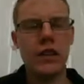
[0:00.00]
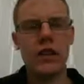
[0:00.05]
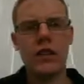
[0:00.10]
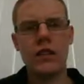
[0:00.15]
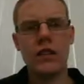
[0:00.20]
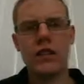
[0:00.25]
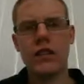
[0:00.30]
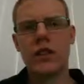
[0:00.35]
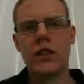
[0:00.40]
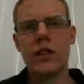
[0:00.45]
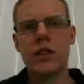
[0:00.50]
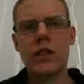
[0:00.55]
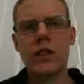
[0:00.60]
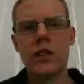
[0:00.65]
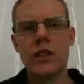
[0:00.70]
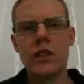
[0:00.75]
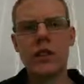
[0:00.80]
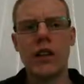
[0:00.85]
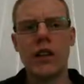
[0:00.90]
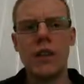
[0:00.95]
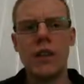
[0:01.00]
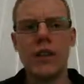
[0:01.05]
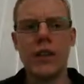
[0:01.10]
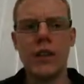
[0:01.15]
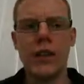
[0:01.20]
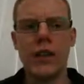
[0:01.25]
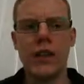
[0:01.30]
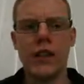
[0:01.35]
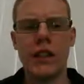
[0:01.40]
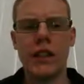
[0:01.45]
So the next level up would
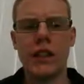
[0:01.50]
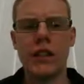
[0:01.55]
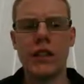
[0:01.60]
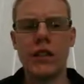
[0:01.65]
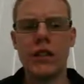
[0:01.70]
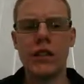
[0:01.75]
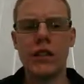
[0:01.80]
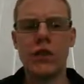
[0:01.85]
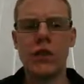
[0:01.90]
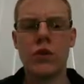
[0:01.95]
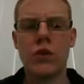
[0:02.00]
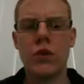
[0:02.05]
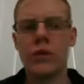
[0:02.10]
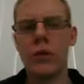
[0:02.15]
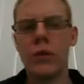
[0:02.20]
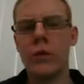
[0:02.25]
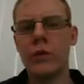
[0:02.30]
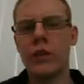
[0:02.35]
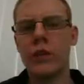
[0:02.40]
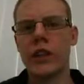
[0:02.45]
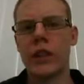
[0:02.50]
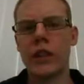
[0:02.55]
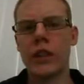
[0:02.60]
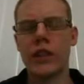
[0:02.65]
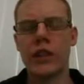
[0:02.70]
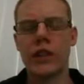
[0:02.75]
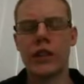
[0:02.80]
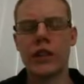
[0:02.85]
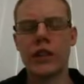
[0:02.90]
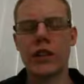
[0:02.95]
be, we would
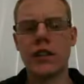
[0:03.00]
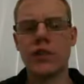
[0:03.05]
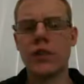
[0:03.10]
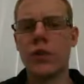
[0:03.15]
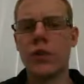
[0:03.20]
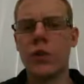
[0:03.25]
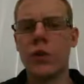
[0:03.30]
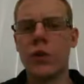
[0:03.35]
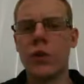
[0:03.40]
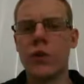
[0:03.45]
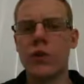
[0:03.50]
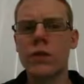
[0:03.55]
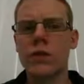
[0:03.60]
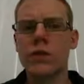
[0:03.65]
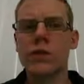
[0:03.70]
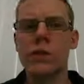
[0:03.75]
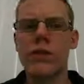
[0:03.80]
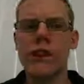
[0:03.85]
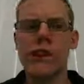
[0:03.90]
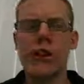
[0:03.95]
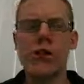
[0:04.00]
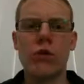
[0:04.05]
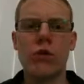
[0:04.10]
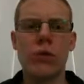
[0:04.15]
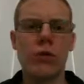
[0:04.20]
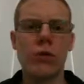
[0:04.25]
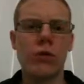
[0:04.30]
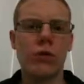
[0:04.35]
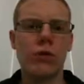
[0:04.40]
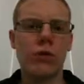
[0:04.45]
categorize as coarse or very
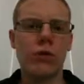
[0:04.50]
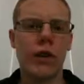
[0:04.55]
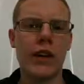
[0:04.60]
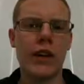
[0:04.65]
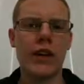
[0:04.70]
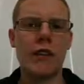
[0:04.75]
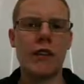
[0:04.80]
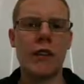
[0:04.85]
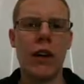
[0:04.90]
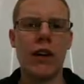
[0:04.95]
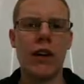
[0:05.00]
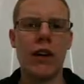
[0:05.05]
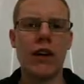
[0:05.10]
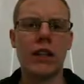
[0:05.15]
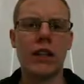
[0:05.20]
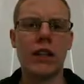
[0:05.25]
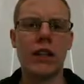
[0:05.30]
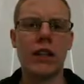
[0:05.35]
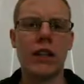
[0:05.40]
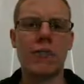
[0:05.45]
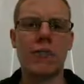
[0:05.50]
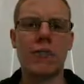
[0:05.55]
coarse-grained parallelism.